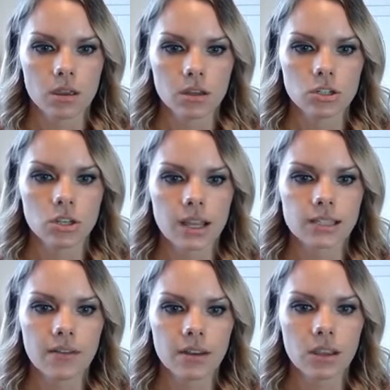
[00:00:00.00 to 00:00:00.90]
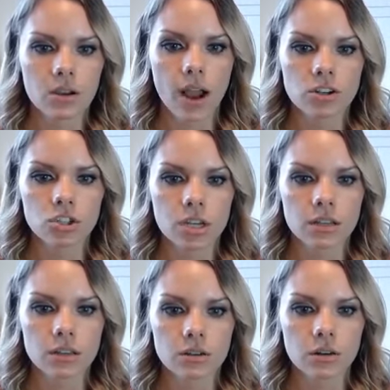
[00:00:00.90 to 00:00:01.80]
Do you guys have any
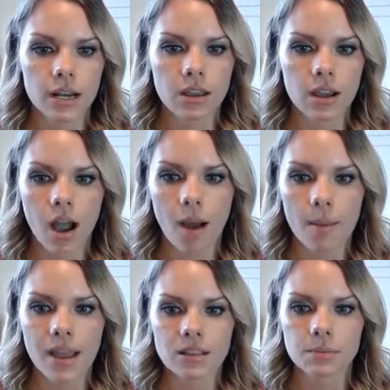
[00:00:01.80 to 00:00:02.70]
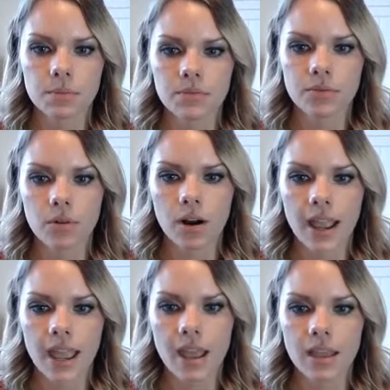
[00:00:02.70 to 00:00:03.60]
questions or any comments before I
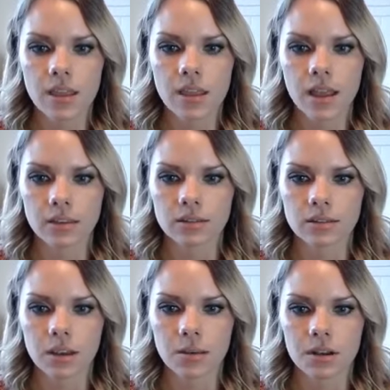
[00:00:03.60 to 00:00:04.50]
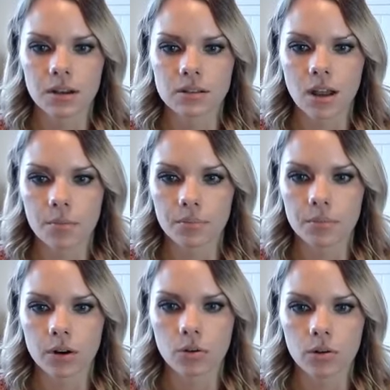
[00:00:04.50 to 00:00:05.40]
end this? I'm going to stop
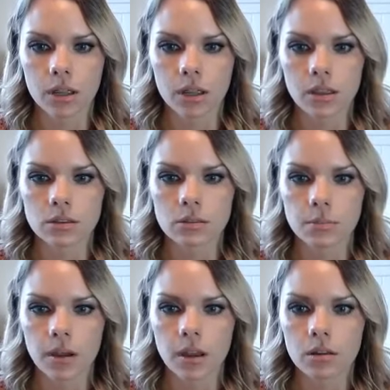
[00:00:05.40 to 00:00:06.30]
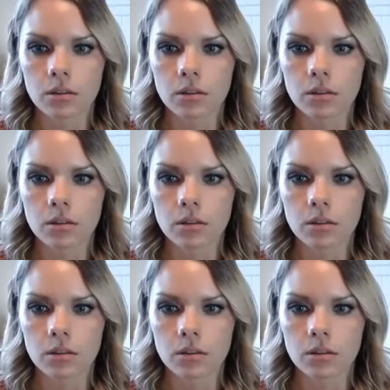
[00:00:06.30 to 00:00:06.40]
recording this, but